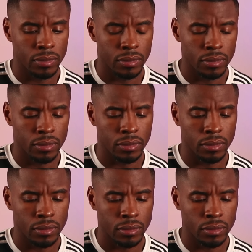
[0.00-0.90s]

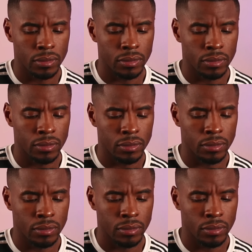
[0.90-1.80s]

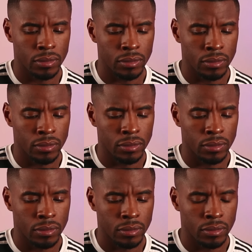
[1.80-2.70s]

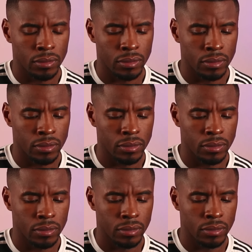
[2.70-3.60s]

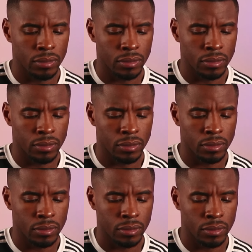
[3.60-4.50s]

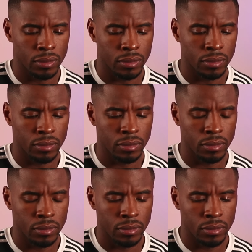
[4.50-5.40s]
(silent)